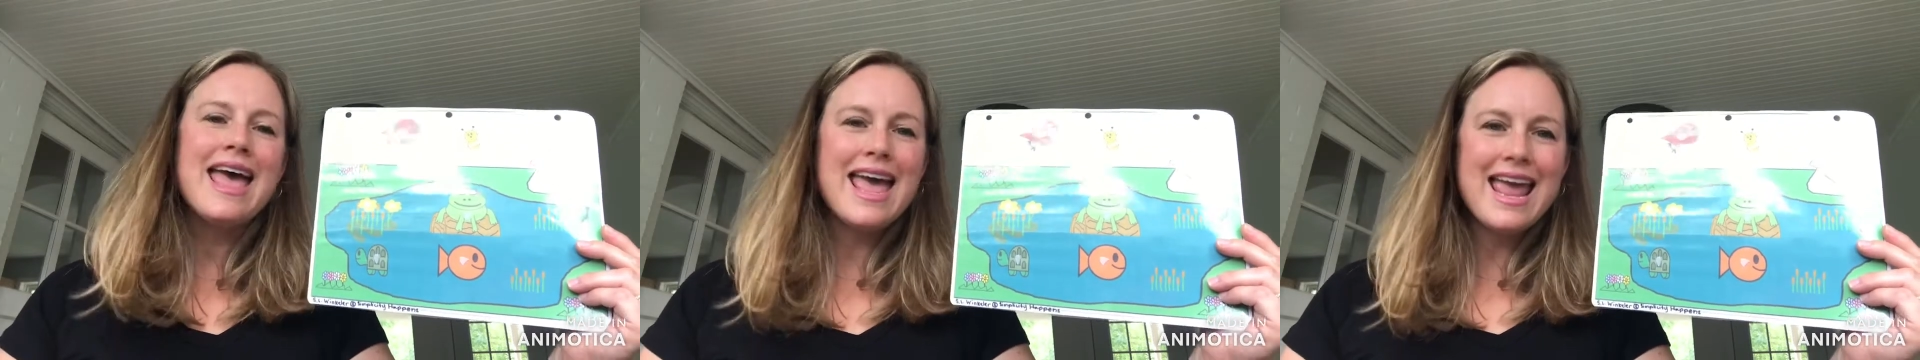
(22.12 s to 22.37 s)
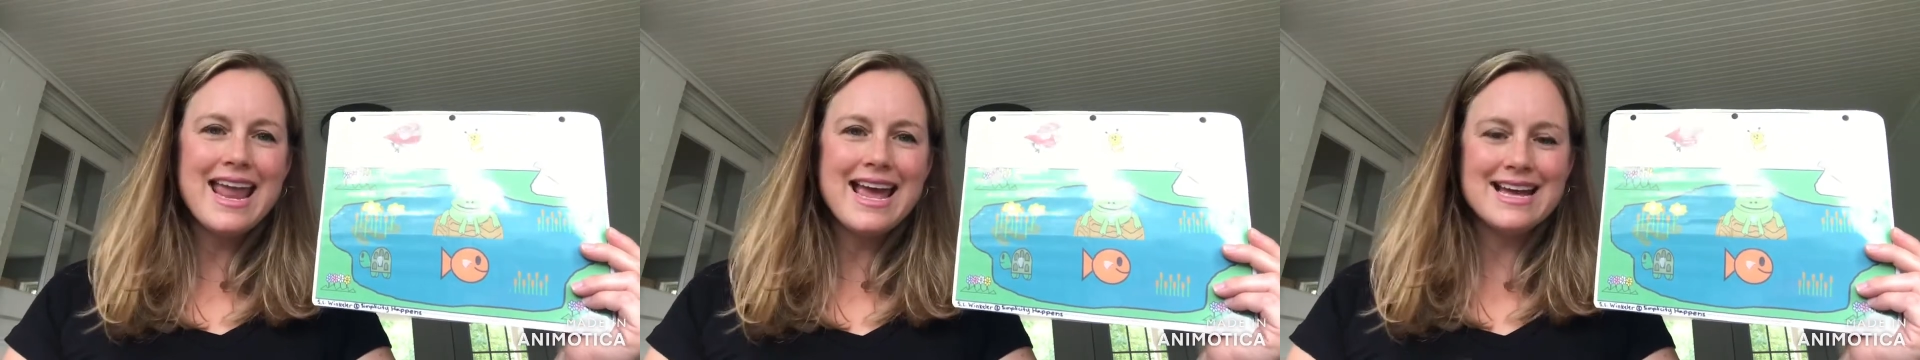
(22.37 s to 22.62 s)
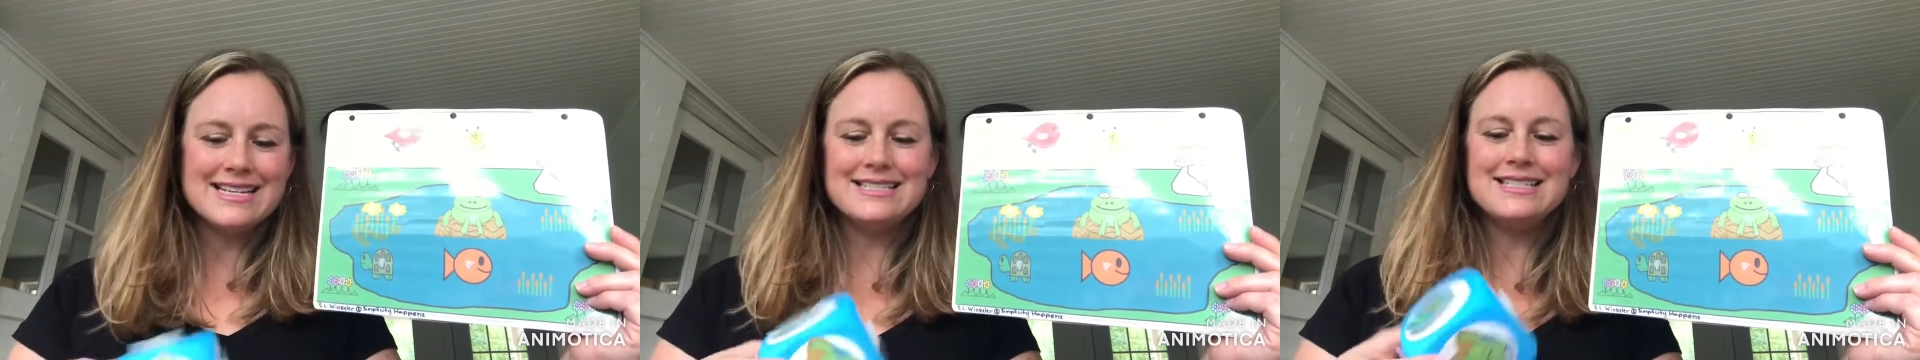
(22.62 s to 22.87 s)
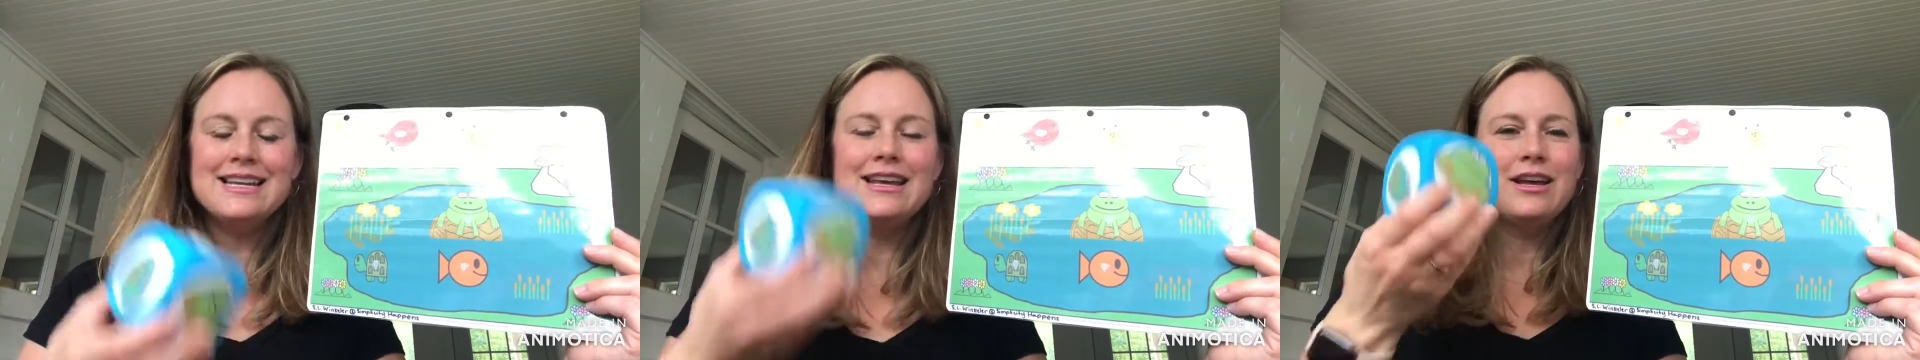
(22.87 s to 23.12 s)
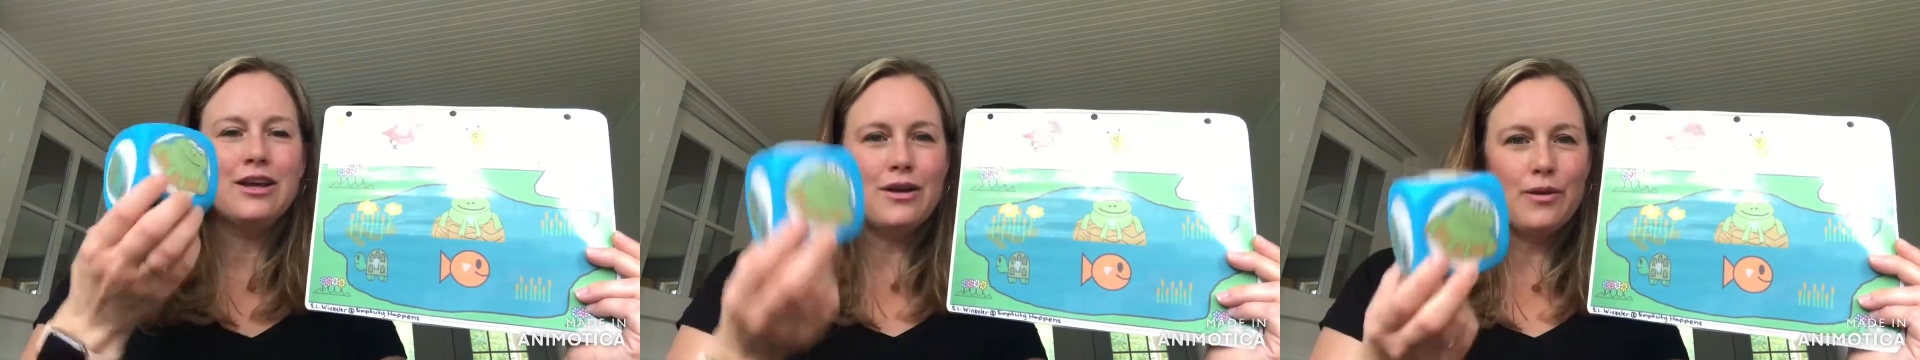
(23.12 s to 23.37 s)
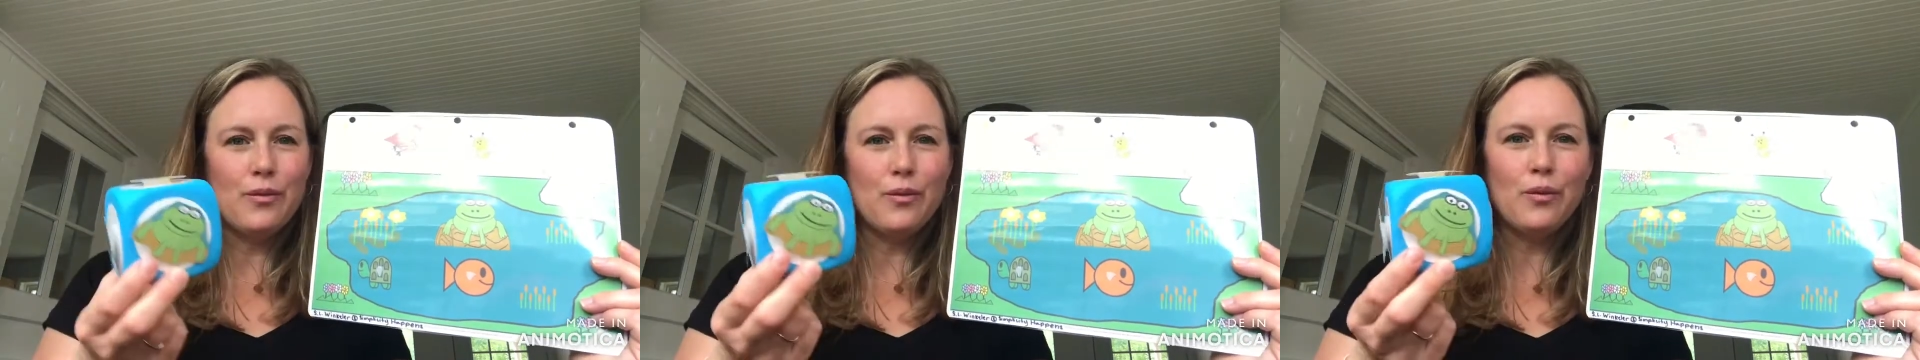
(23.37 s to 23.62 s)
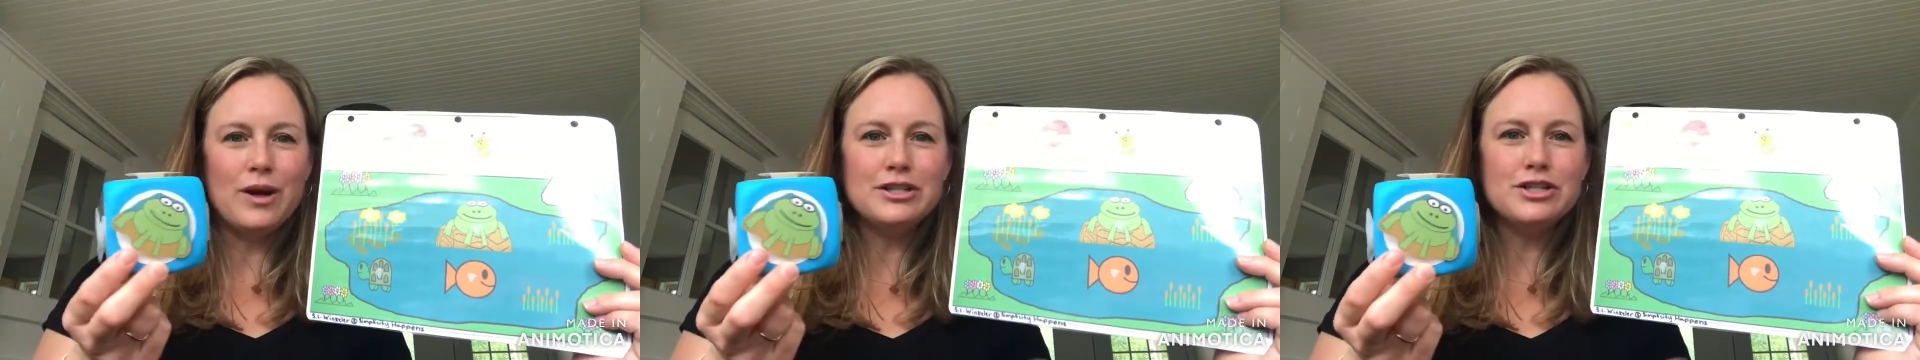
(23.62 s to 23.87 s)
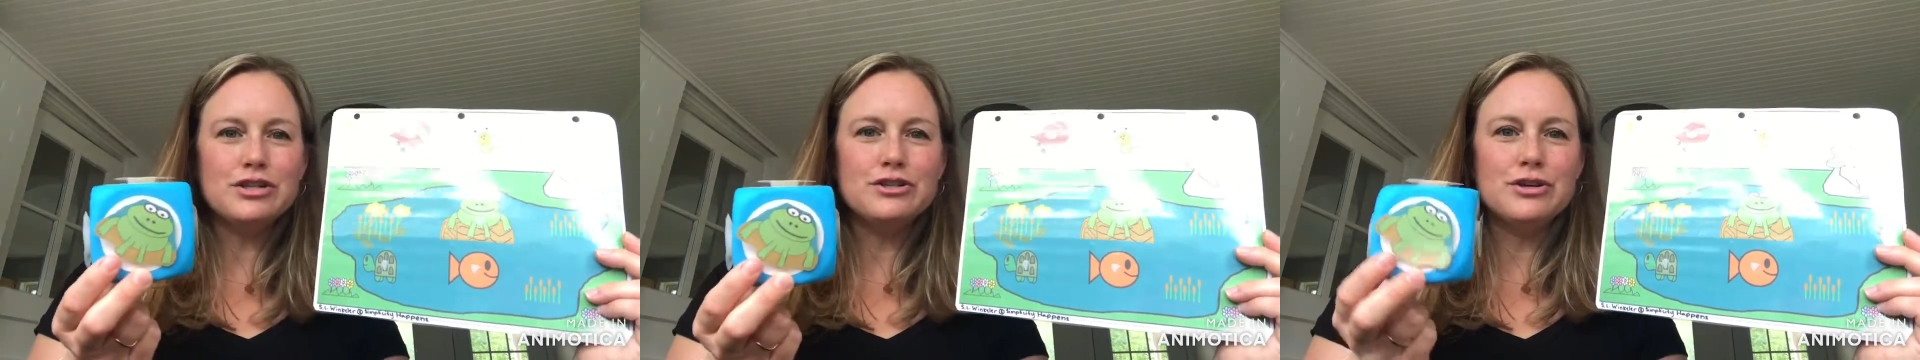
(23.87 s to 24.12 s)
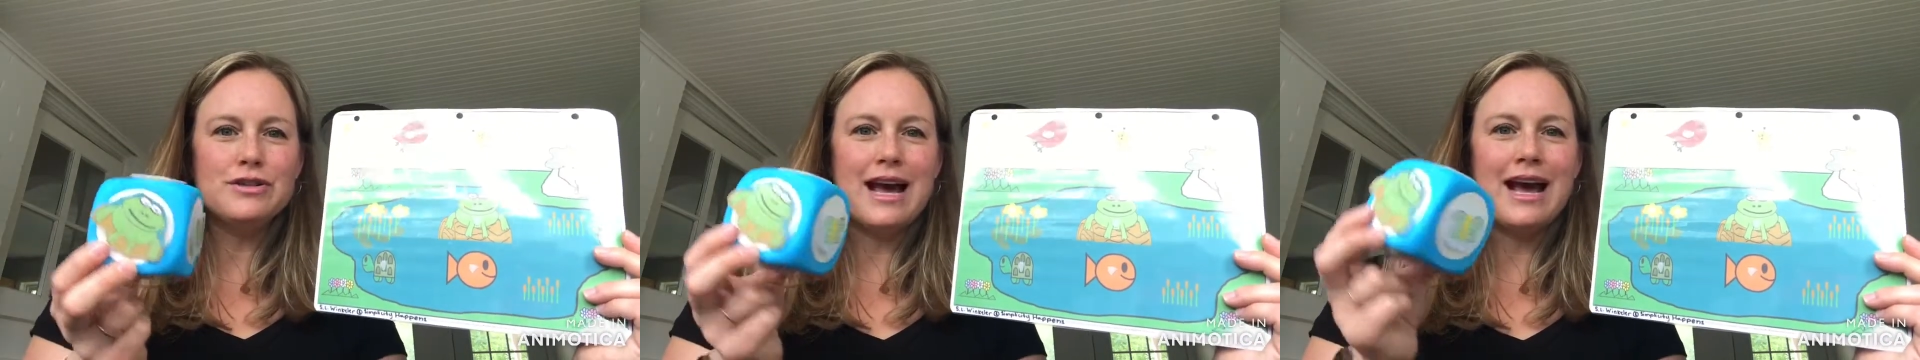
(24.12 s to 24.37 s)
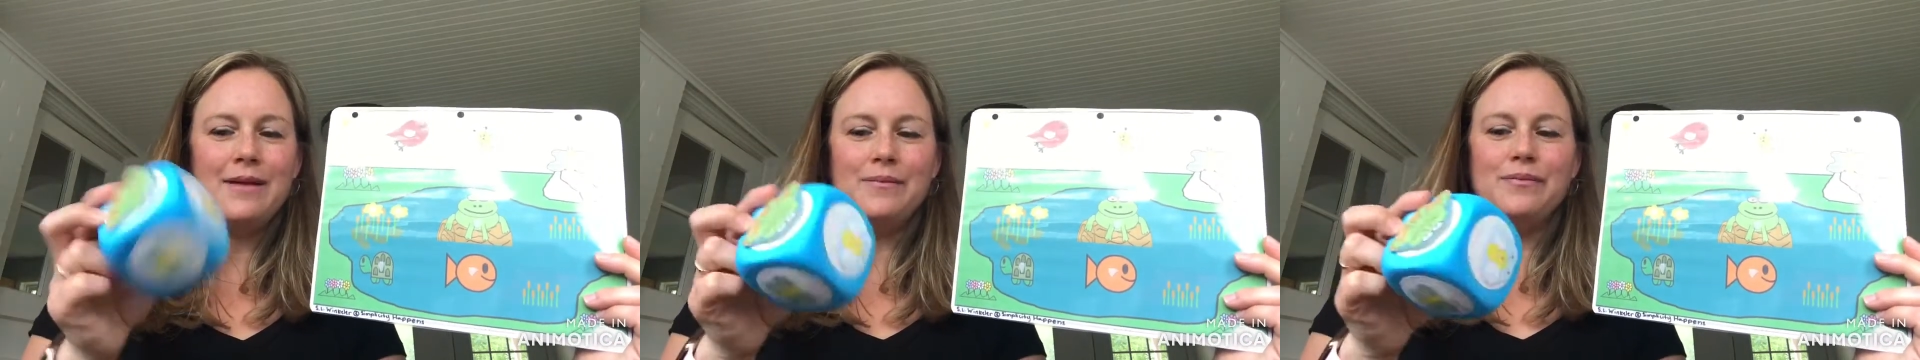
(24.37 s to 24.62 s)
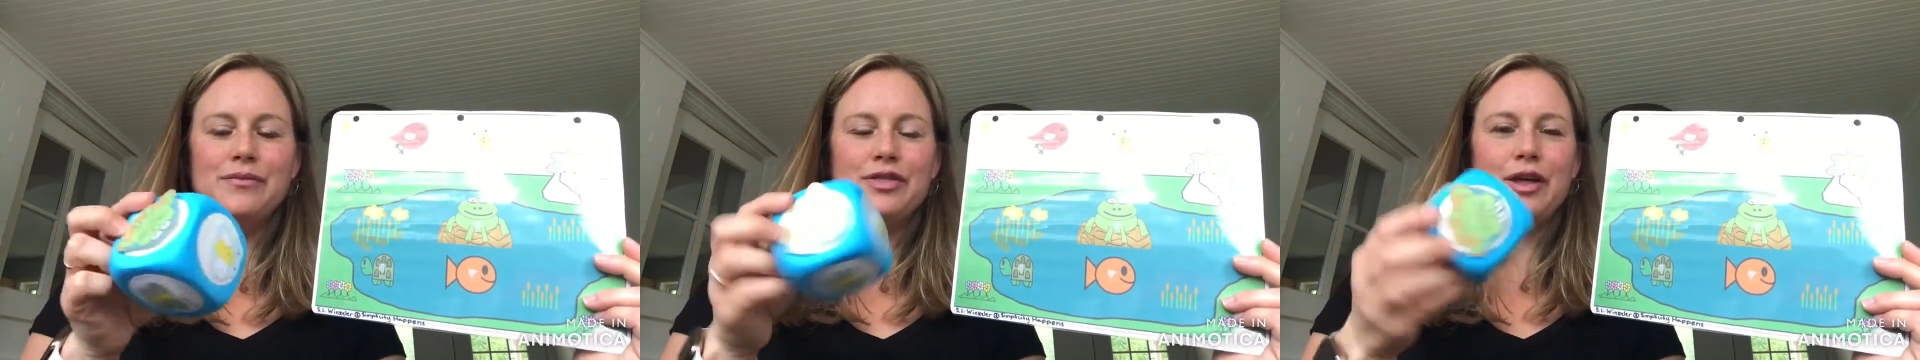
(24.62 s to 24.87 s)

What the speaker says: And once you do that,